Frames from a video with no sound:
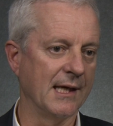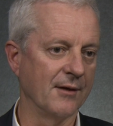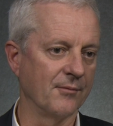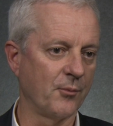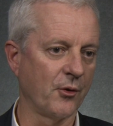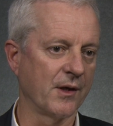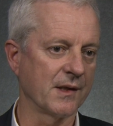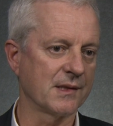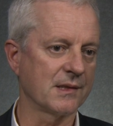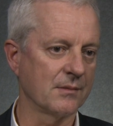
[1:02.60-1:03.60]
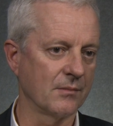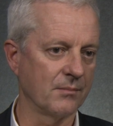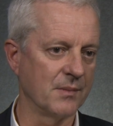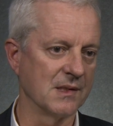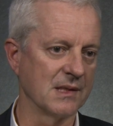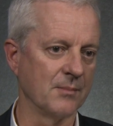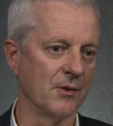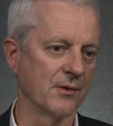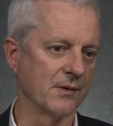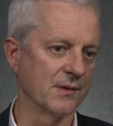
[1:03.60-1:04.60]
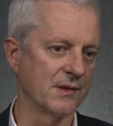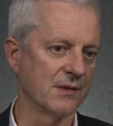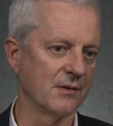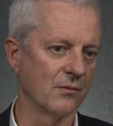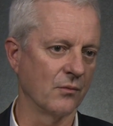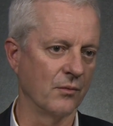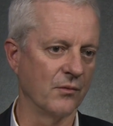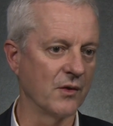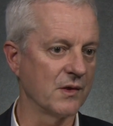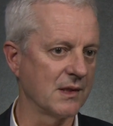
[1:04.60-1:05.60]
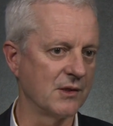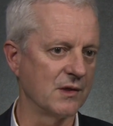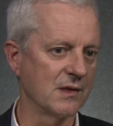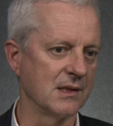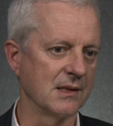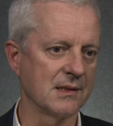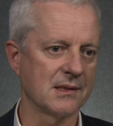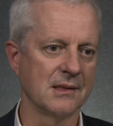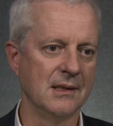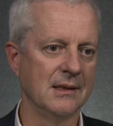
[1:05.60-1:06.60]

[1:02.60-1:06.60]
have products, business models, reverse logistics,